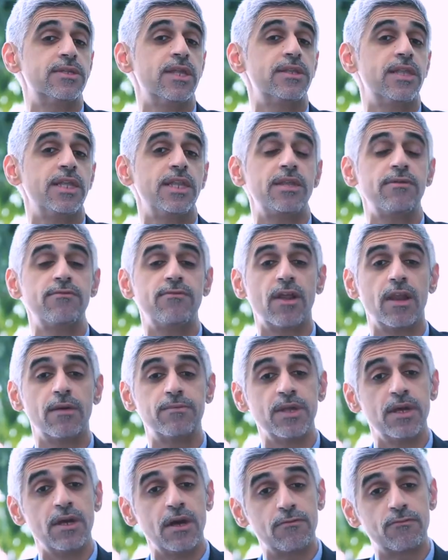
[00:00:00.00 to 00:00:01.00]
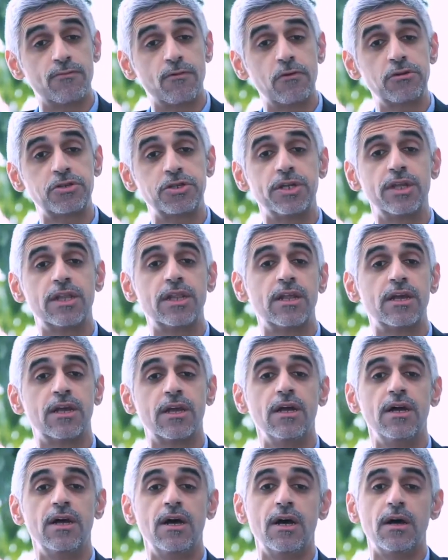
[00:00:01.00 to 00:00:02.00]
they develop, unfortunately,
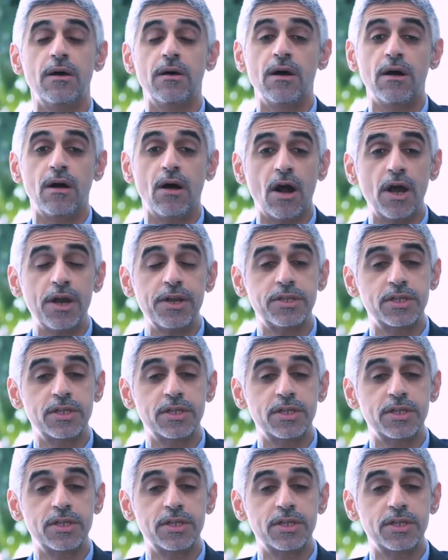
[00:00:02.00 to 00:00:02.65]
a heart